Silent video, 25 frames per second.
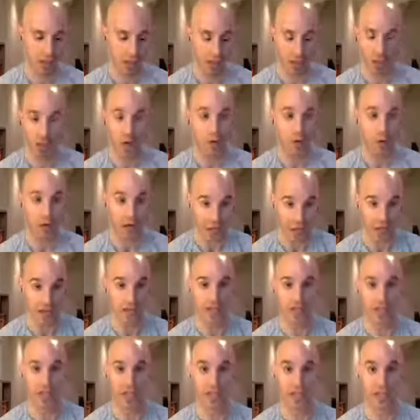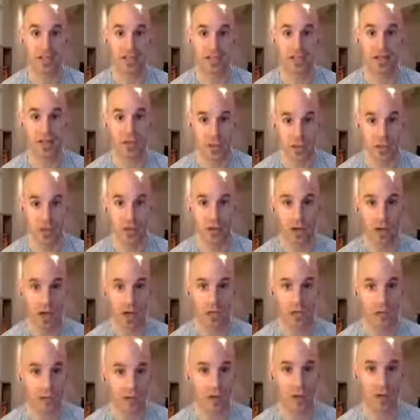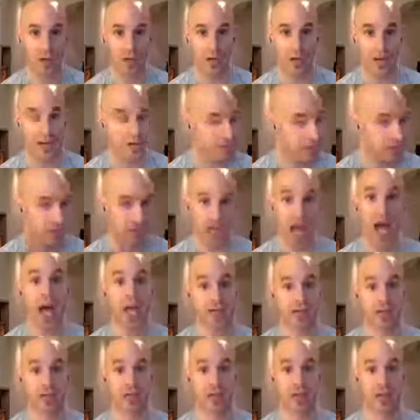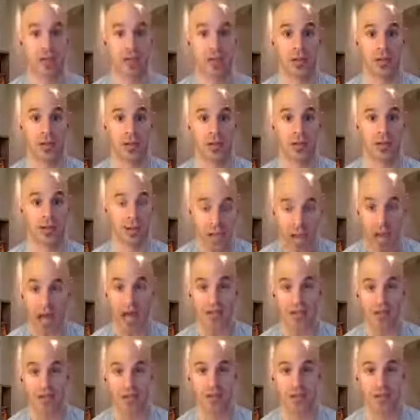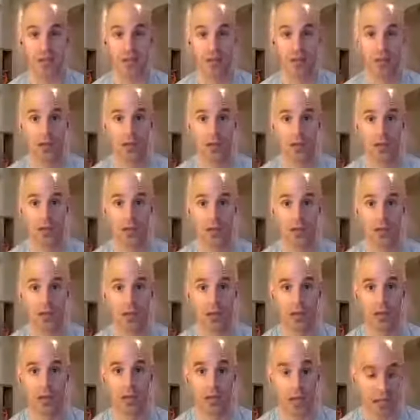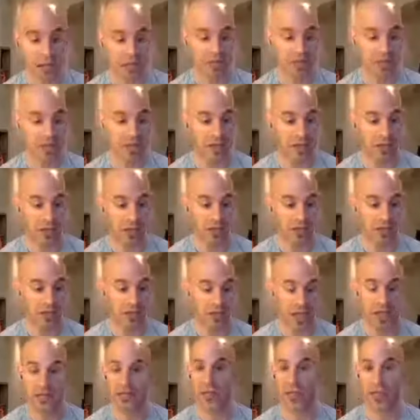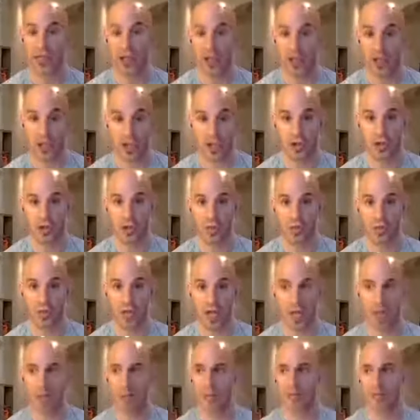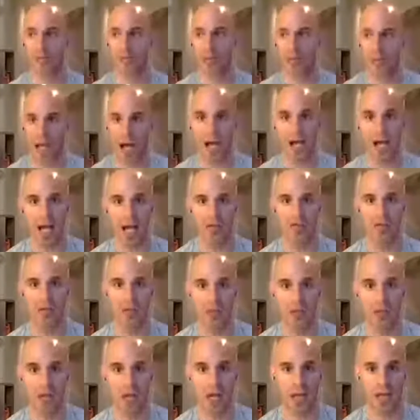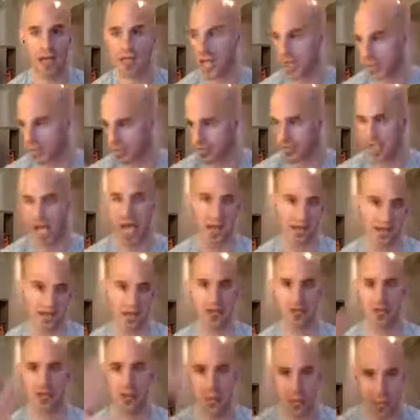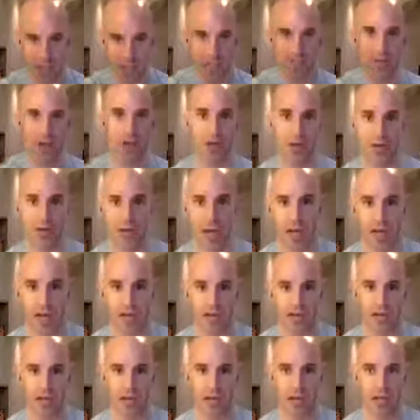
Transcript: You know, is LinkedIn the cure all for all of this? Yes. Yes. Is it is it going to cure the problem for not having new contacts? Yes, because you can have 30,000.